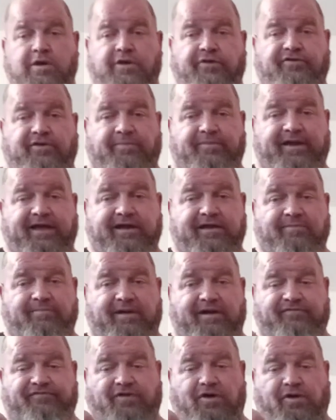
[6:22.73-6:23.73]
So I'm taking
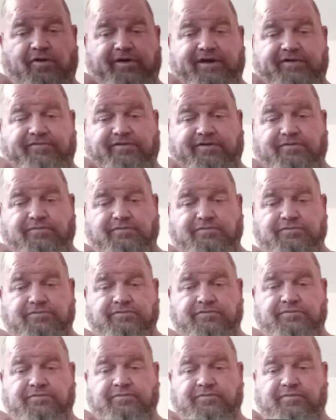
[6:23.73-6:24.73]
my Fallkniven
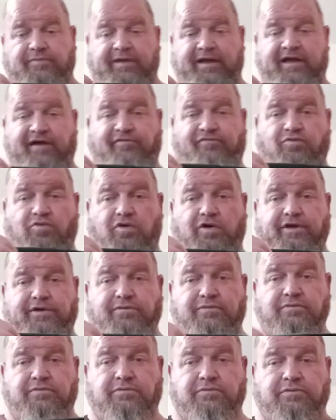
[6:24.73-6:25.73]
F1.